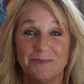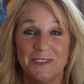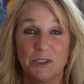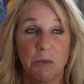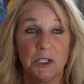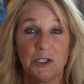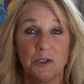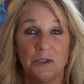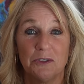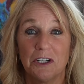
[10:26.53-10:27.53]
It's a
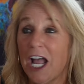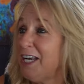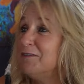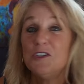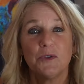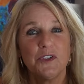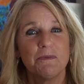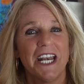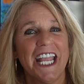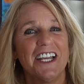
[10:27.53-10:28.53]
political kind of
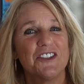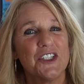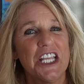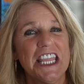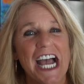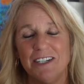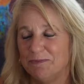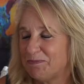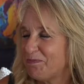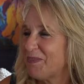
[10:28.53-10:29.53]
endorsement, I guess. Look at that.
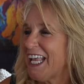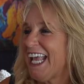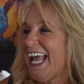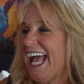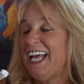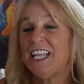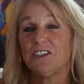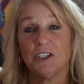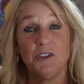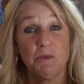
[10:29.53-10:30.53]
And
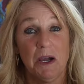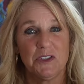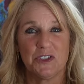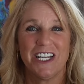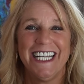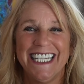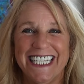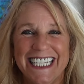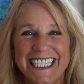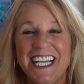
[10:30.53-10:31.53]
that's unsponsored.
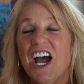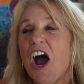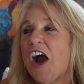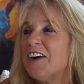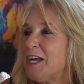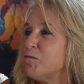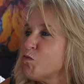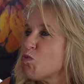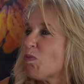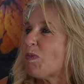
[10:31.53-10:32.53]
All right.
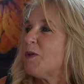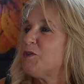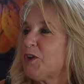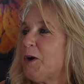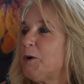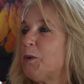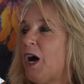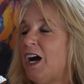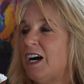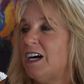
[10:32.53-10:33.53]
So
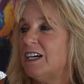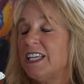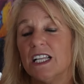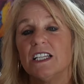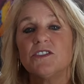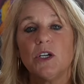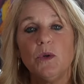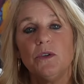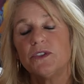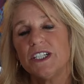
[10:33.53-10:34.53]
yeah, let's
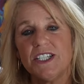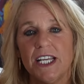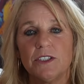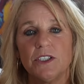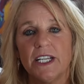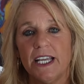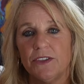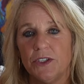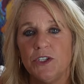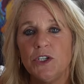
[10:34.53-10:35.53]
go over and take a look at
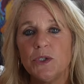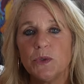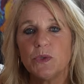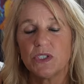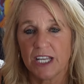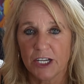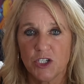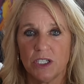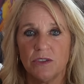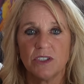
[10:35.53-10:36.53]
the new
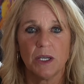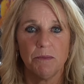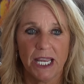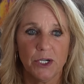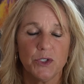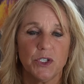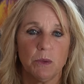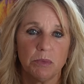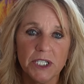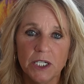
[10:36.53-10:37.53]
sections compared to the
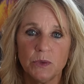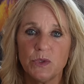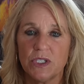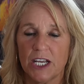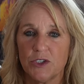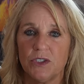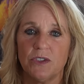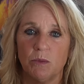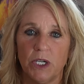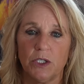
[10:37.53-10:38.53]
pre-owned sections
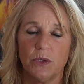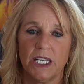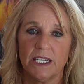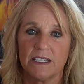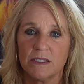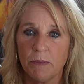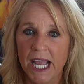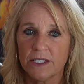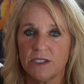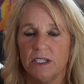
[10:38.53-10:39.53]
and what you can
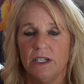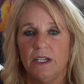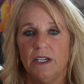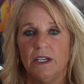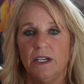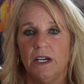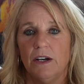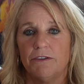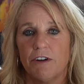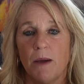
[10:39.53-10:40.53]
expect
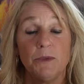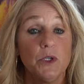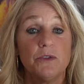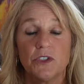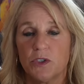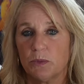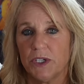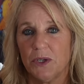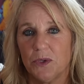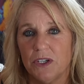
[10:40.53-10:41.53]
from new versus
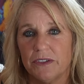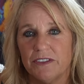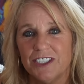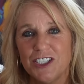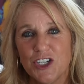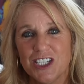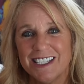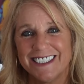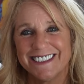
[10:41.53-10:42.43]
pre-owned here in the Villages.